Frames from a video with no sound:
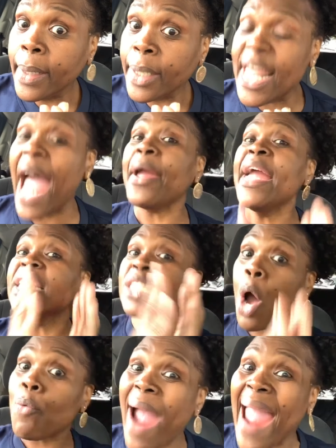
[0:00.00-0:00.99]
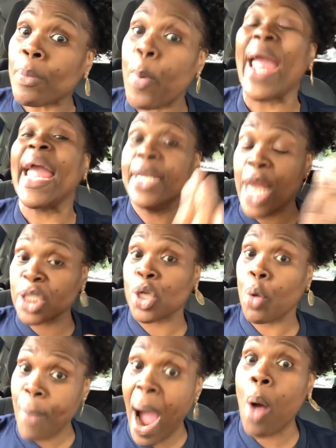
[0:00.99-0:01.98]
There is a right way and there's
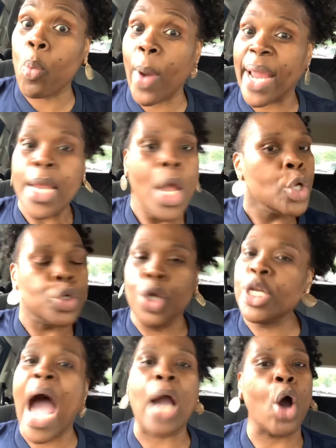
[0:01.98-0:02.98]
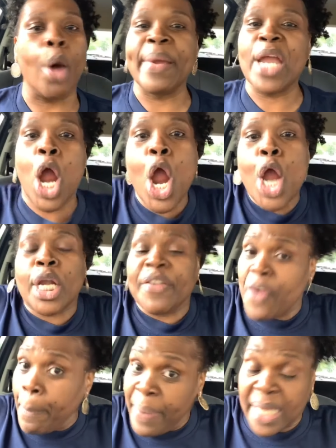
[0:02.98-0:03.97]
a wrong way. You're not going to be heard if
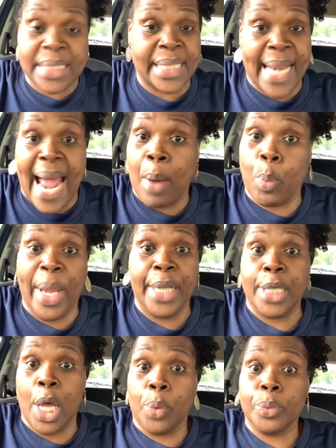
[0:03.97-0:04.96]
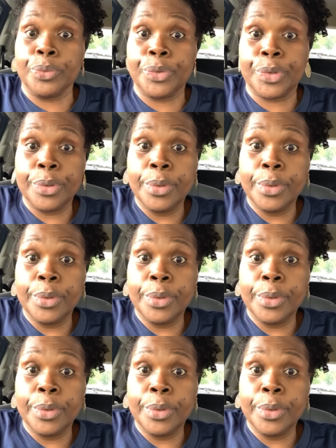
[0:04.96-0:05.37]
you're busting out windows.